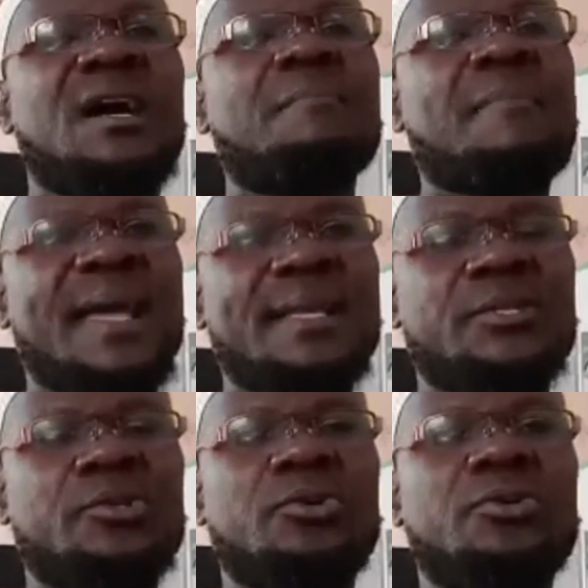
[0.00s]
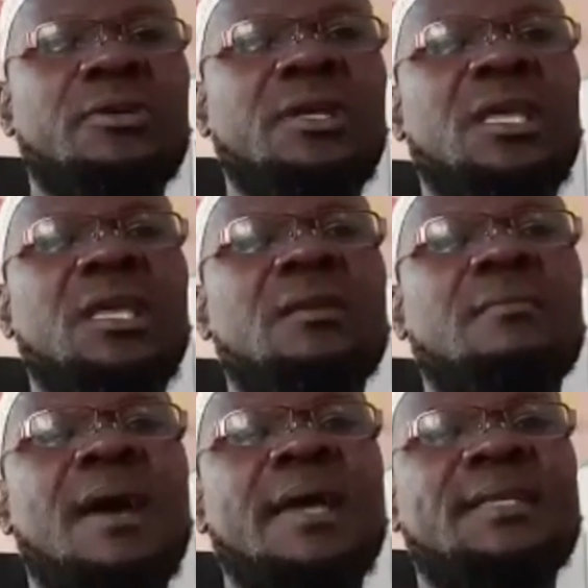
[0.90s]
a milestone in
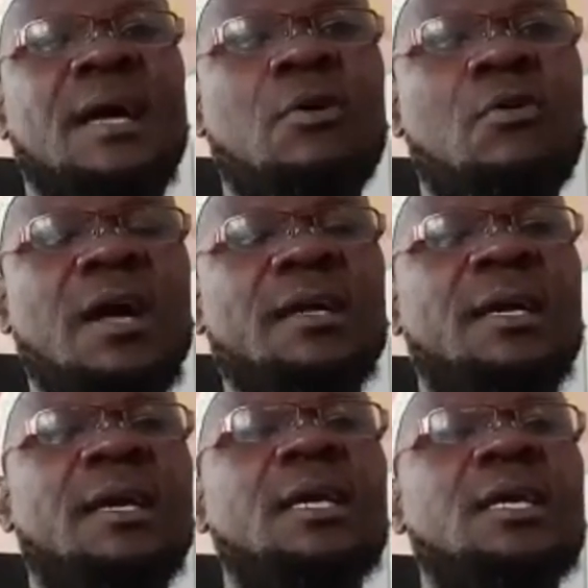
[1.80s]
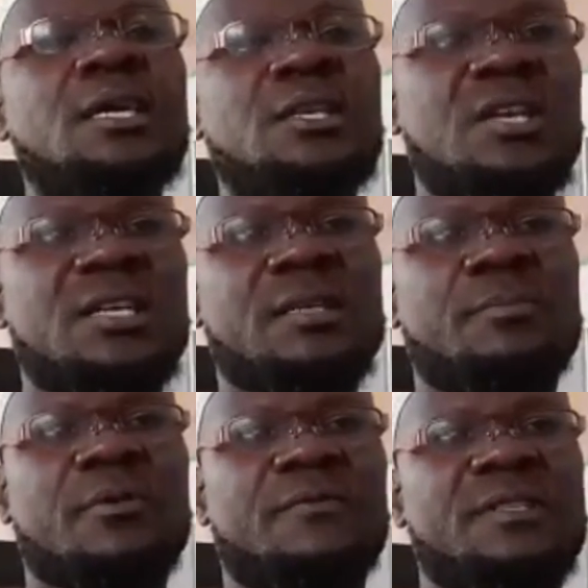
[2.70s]
my dawa work in Nyanza
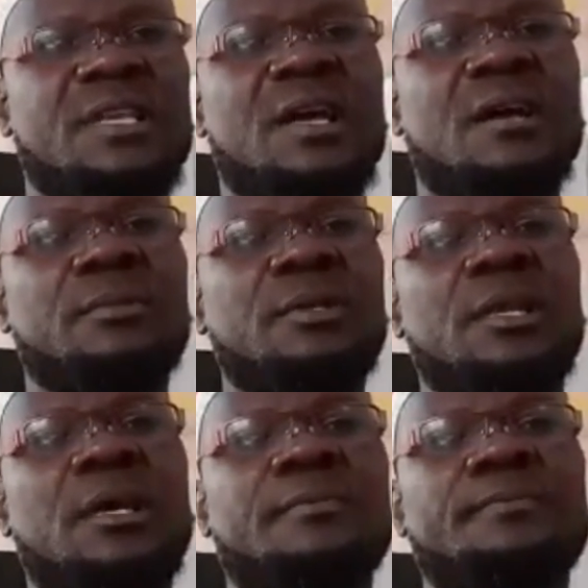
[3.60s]
province, alhamdulillah.